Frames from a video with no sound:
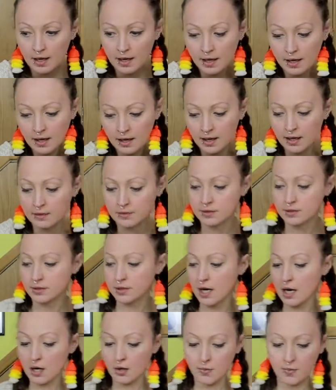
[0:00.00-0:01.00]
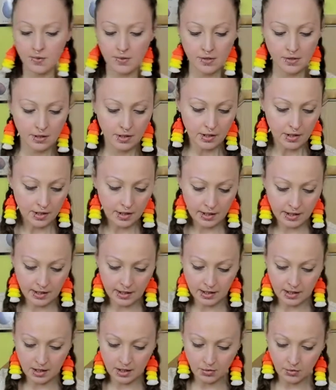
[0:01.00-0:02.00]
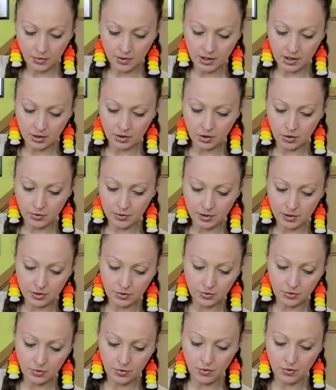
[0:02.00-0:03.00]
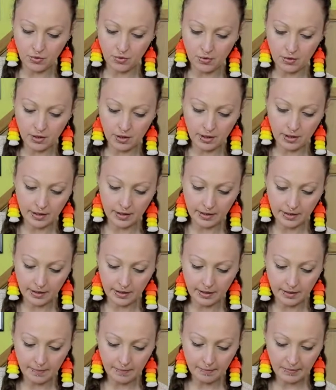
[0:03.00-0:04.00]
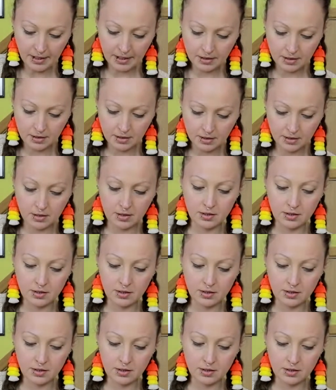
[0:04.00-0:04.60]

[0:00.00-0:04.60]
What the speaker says: and now we are going to mix it